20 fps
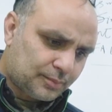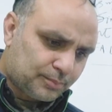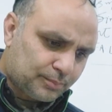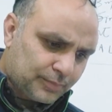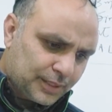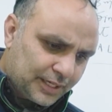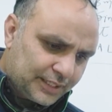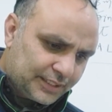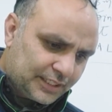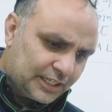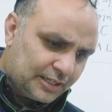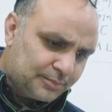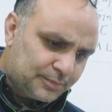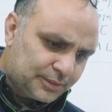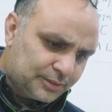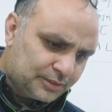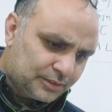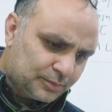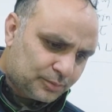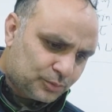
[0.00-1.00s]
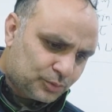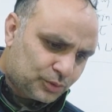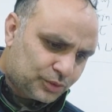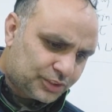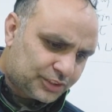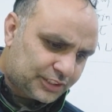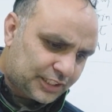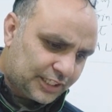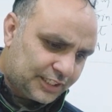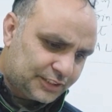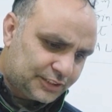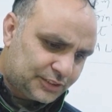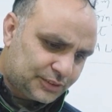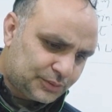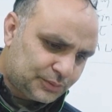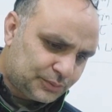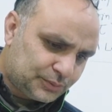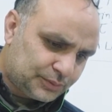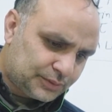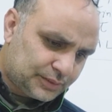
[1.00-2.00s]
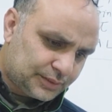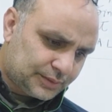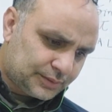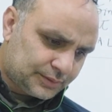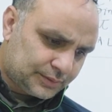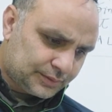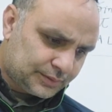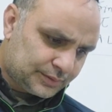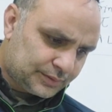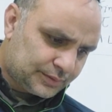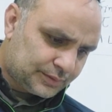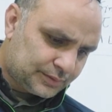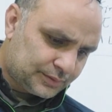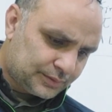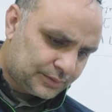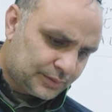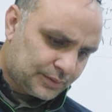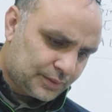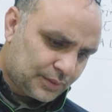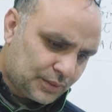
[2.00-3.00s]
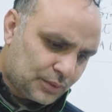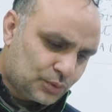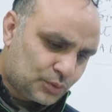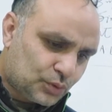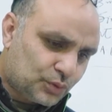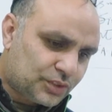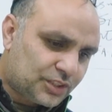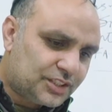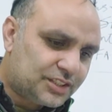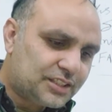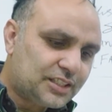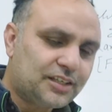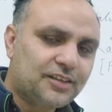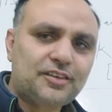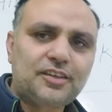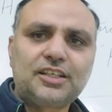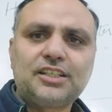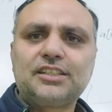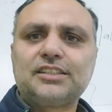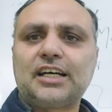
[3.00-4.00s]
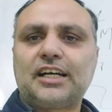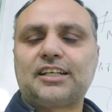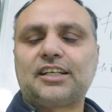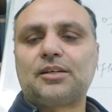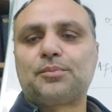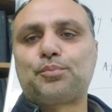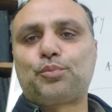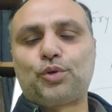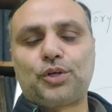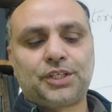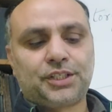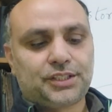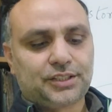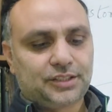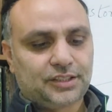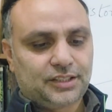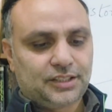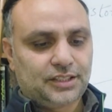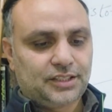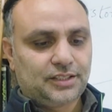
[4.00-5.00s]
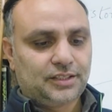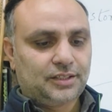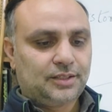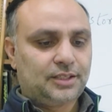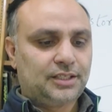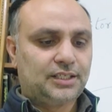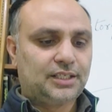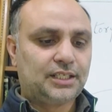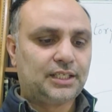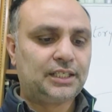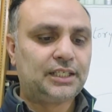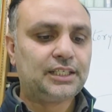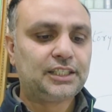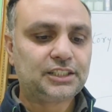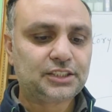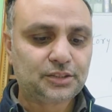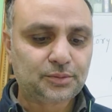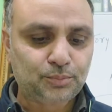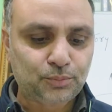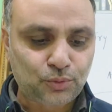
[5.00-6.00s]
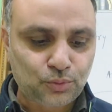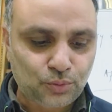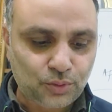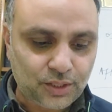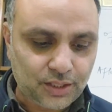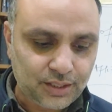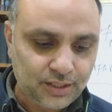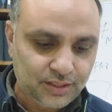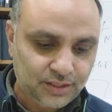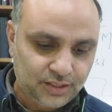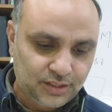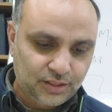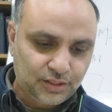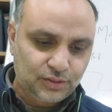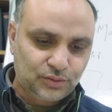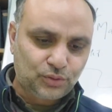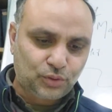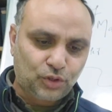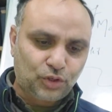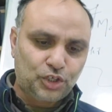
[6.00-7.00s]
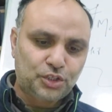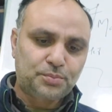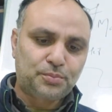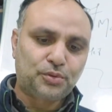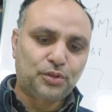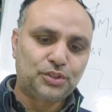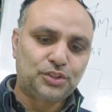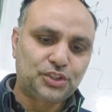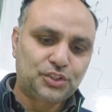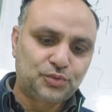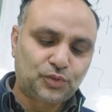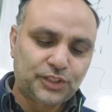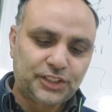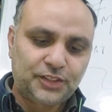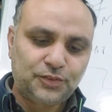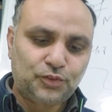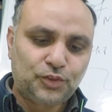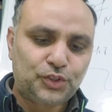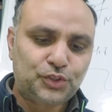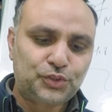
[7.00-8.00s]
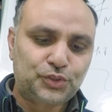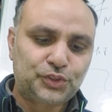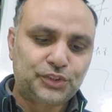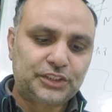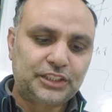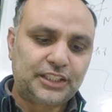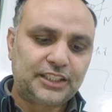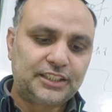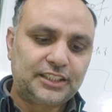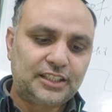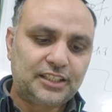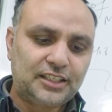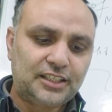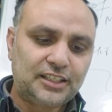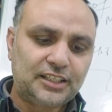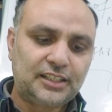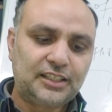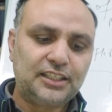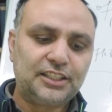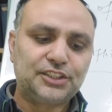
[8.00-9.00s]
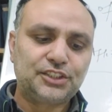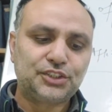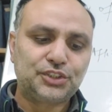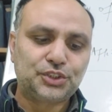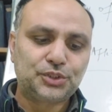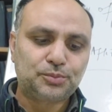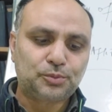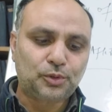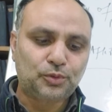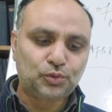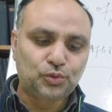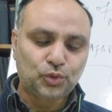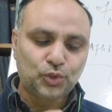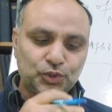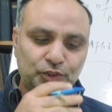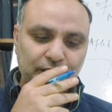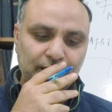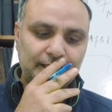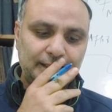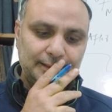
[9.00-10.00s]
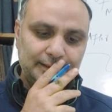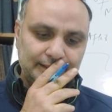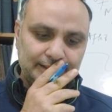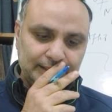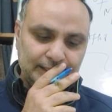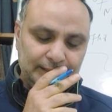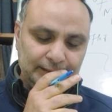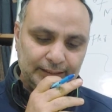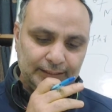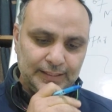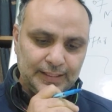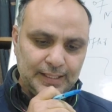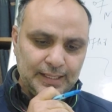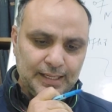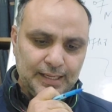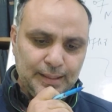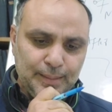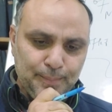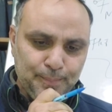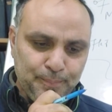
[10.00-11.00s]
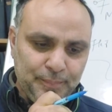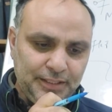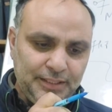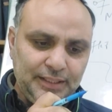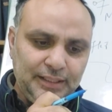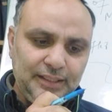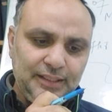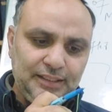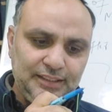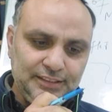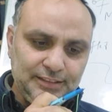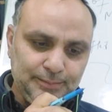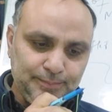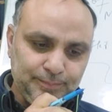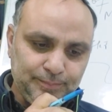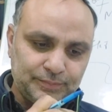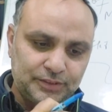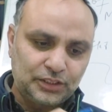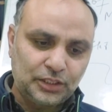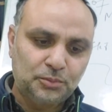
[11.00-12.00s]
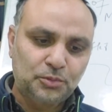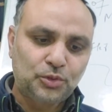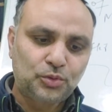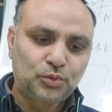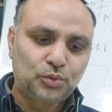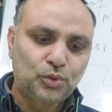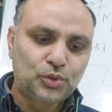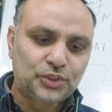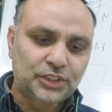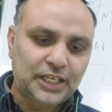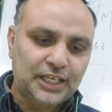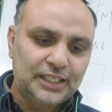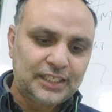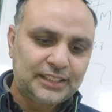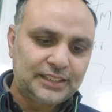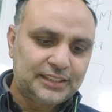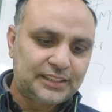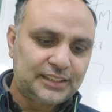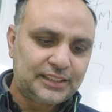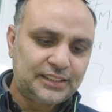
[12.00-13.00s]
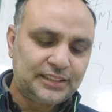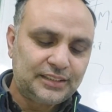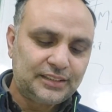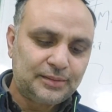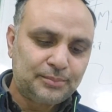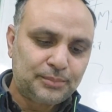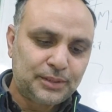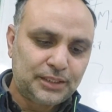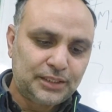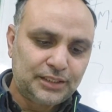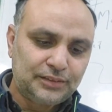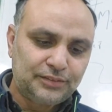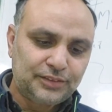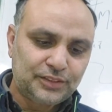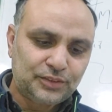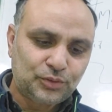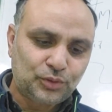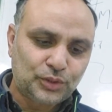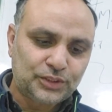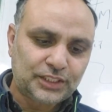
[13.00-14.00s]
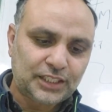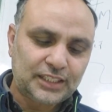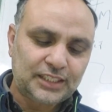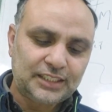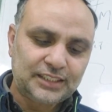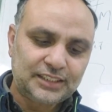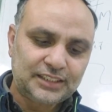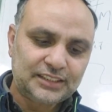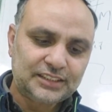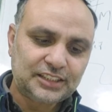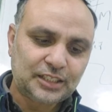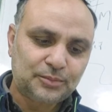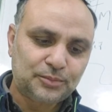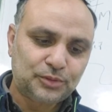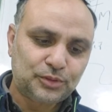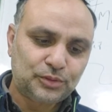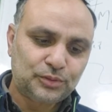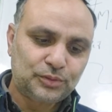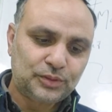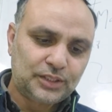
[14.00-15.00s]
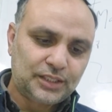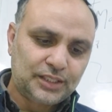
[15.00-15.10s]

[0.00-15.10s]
might have been more decisive. So this is a very subtle point. It needs more thought process. What he wants to say, the relationship of causality and materialism. Somehow causality, belief in causality somehow